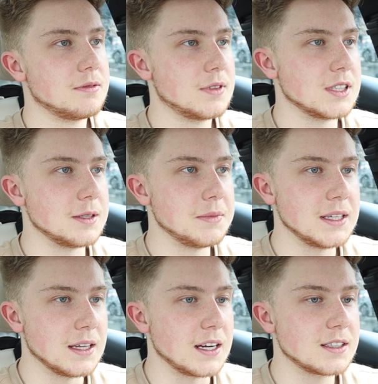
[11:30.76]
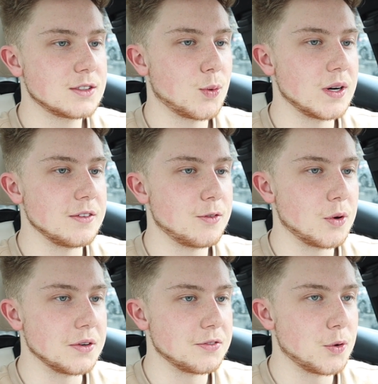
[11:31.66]
does it mean like
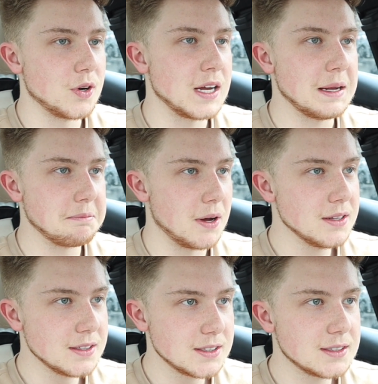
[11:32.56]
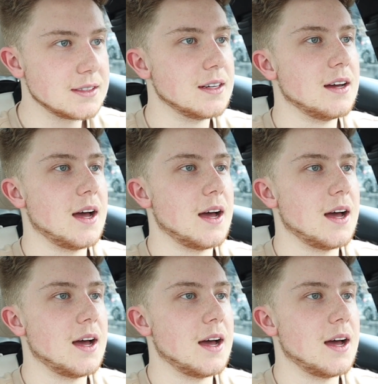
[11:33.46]
24 to 48 months?